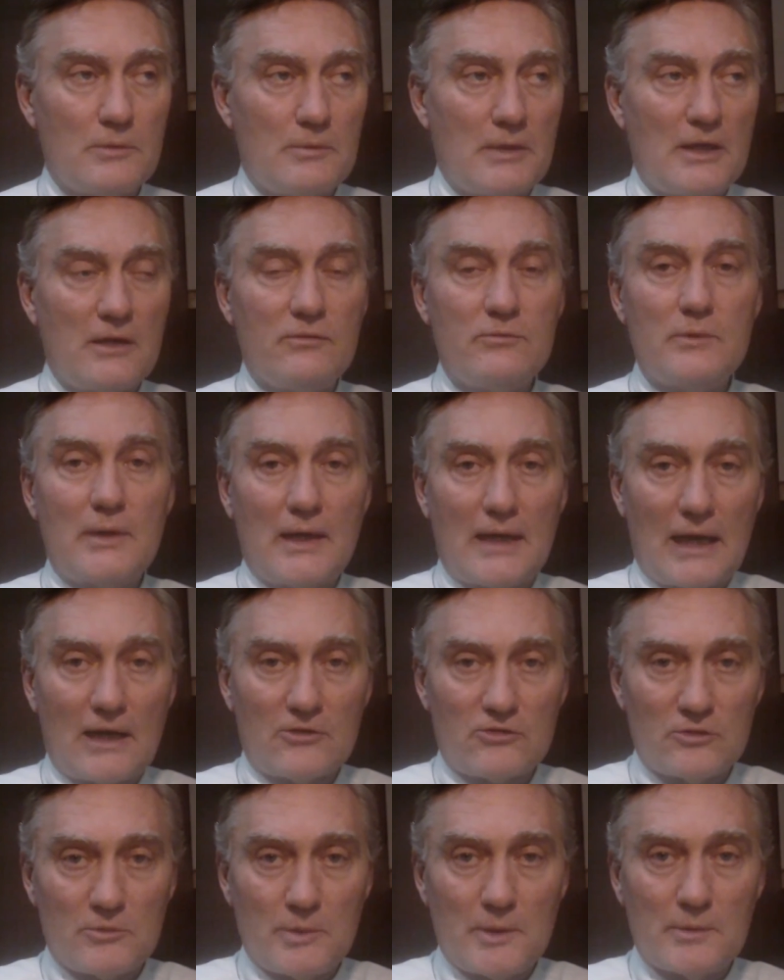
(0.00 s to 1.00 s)
we may
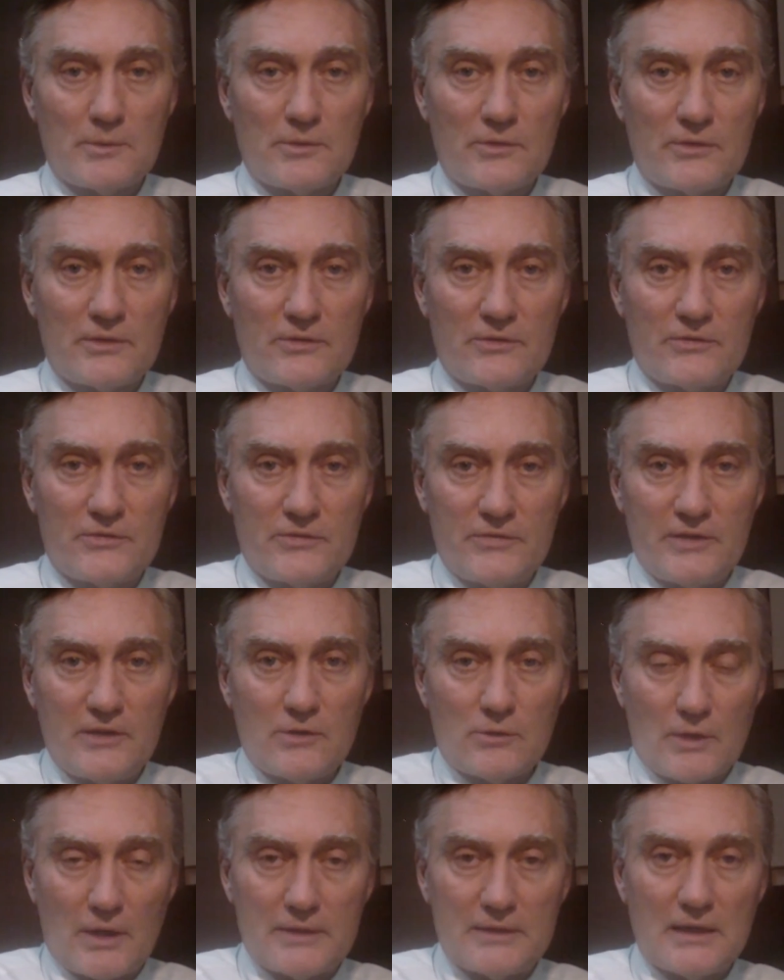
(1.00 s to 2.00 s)
actually be able to
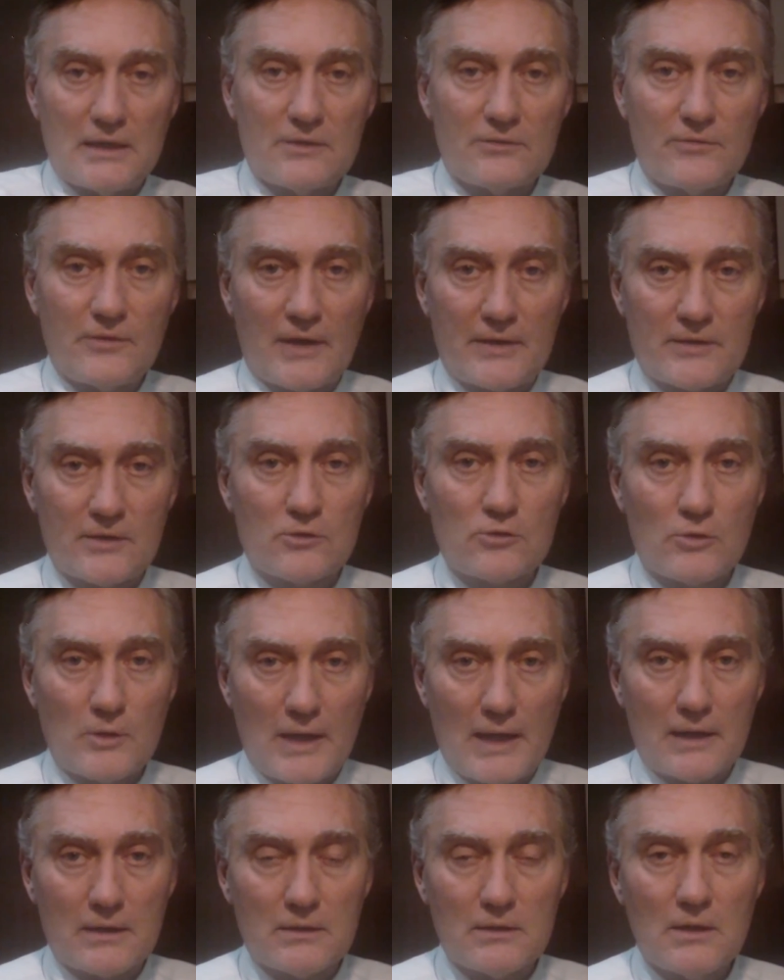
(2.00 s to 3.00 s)
see or identify the
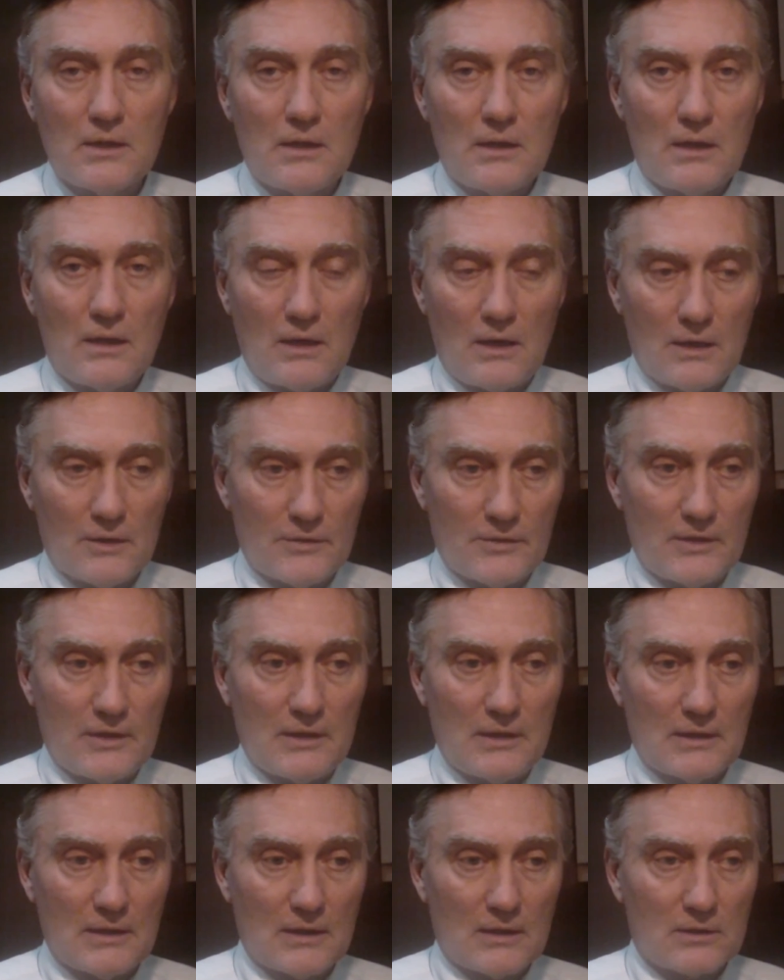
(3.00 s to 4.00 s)
crack on
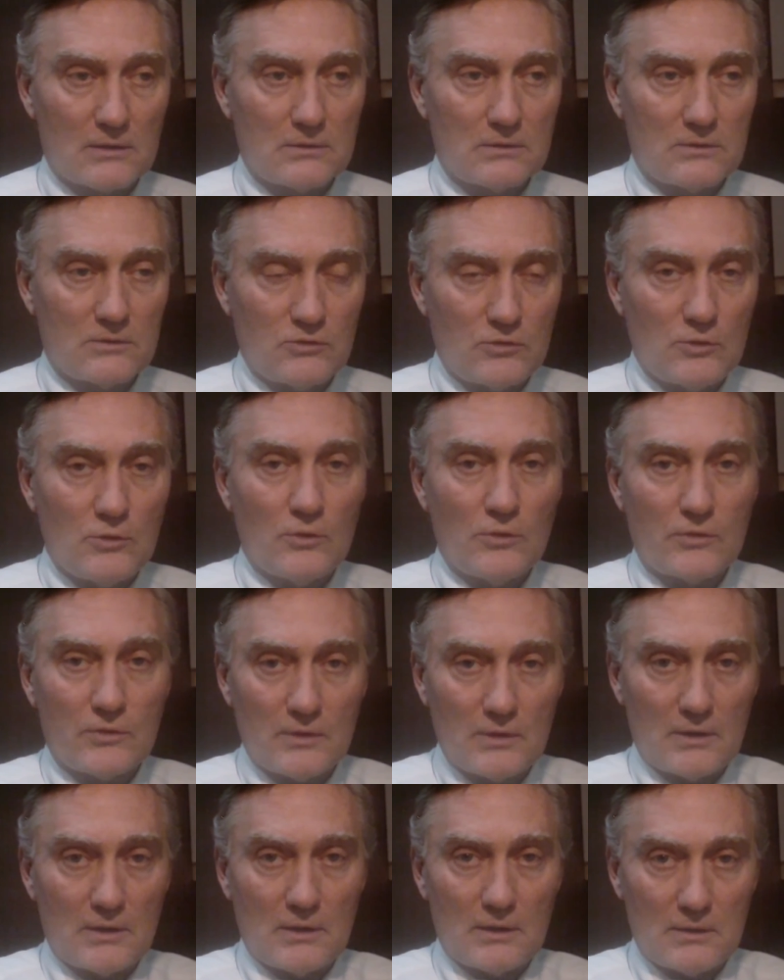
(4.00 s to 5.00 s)
the
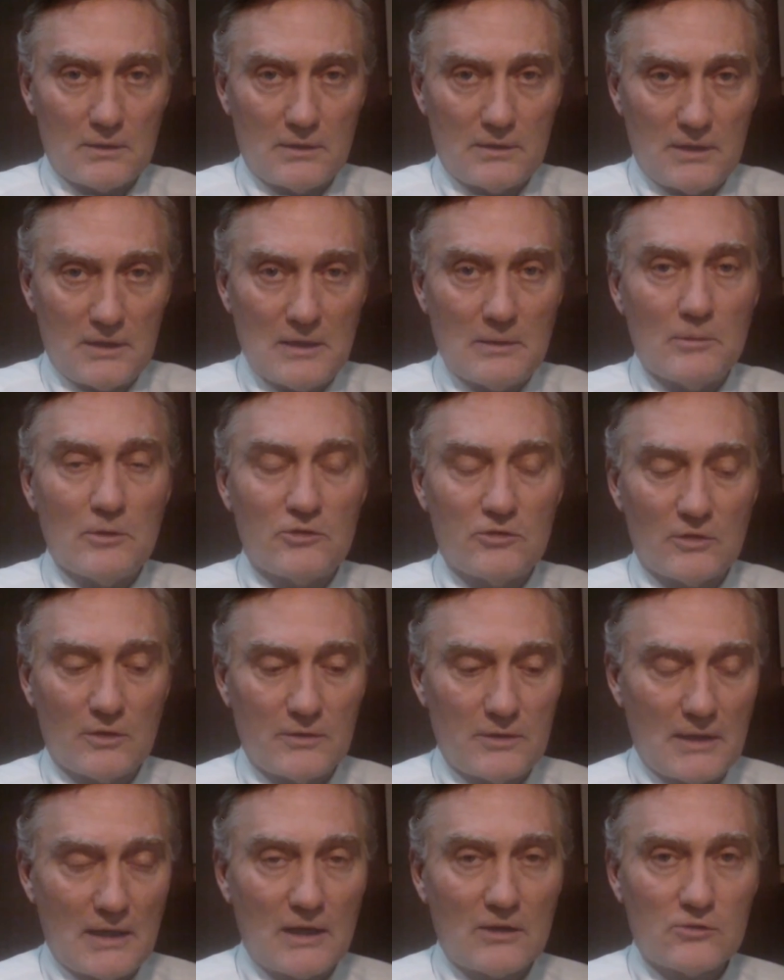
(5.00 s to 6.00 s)
tooth in the image
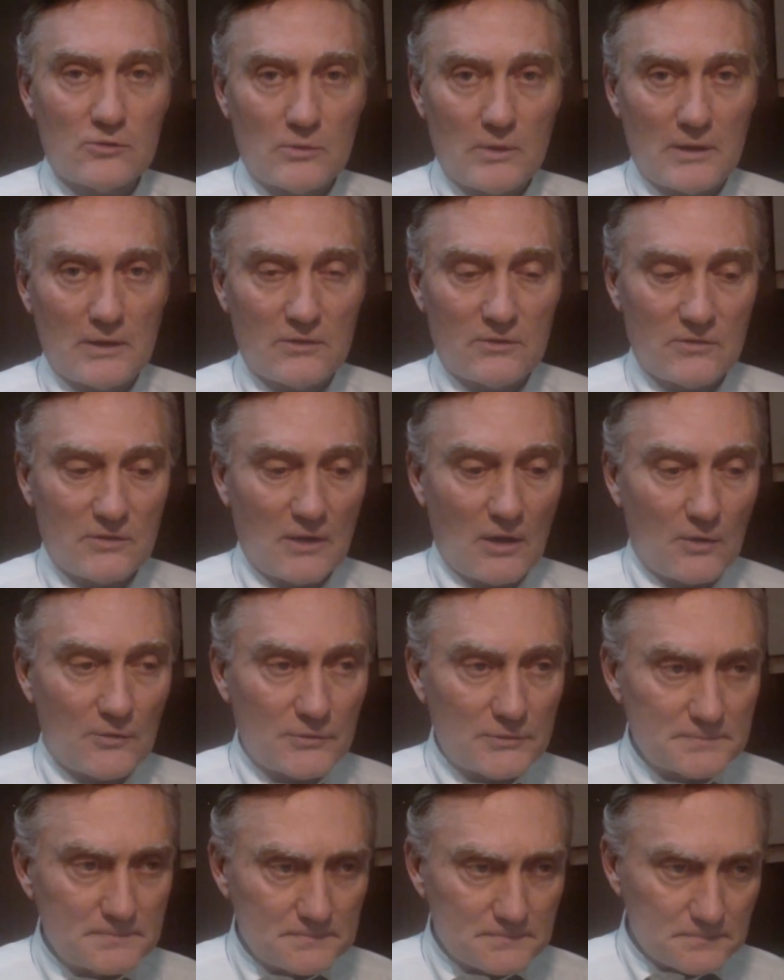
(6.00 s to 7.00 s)
on the X-ray
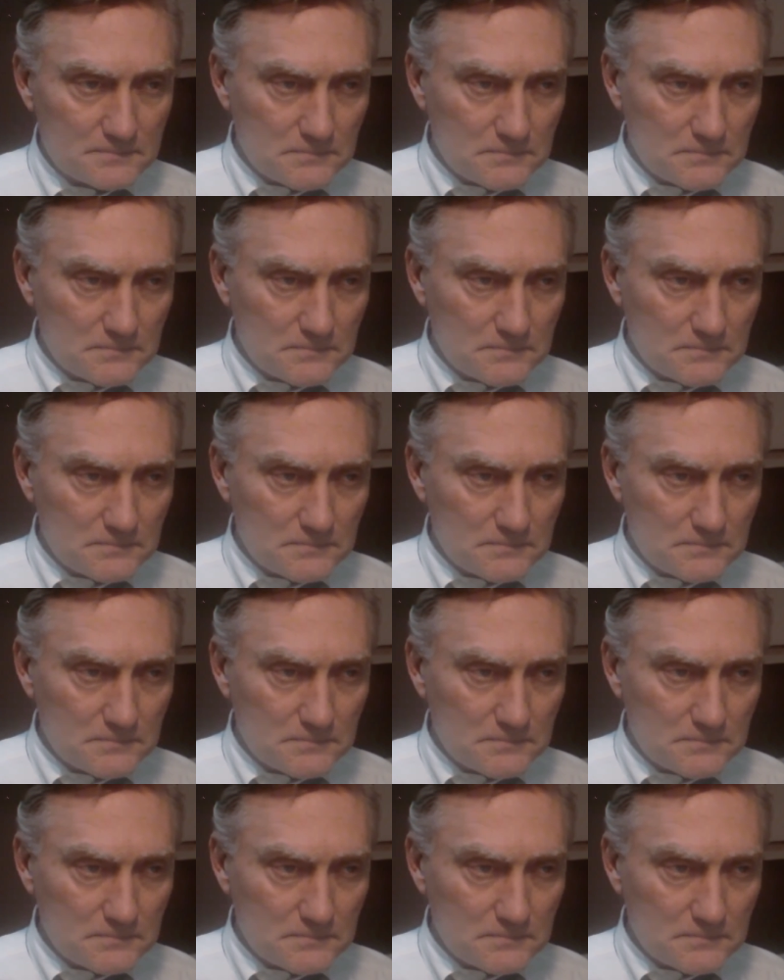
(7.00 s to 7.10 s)
itself.